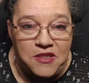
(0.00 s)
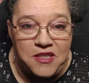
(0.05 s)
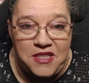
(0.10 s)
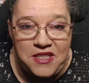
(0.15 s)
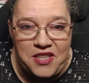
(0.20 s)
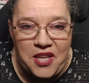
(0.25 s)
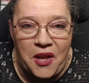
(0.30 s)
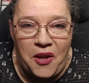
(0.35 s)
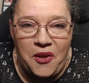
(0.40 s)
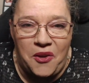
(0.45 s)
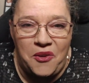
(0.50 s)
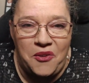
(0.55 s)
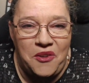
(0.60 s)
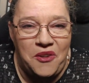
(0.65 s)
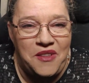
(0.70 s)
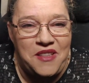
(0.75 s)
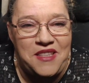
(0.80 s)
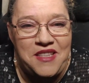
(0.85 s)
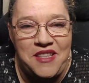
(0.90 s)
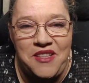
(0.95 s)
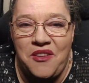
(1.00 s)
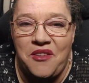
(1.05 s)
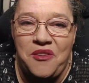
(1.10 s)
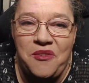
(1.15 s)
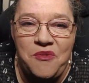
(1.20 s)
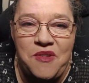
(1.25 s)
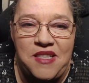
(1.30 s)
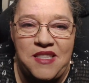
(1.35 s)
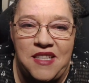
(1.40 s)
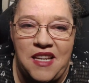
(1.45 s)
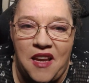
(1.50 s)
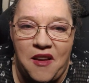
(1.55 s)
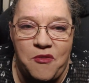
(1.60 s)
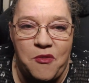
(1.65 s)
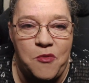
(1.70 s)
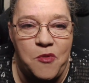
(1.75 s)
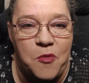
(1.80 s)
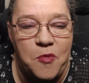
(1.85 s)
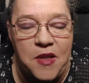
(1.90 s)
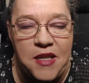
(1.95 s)
So it's the only reason I
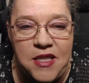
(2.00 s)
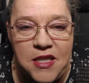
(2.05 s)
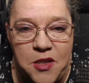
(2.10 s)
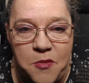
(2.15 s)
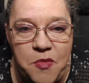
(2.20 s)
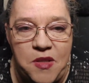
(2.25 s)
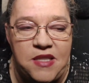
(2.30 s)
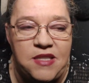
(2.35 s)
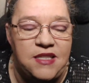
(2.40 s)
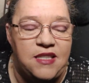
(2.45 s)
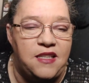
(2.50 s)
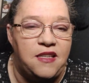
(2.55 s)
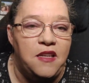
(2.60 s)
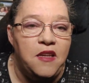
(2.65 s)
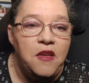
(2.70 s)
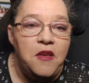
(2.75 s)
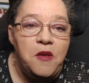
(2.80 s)
haven't replaced the piston.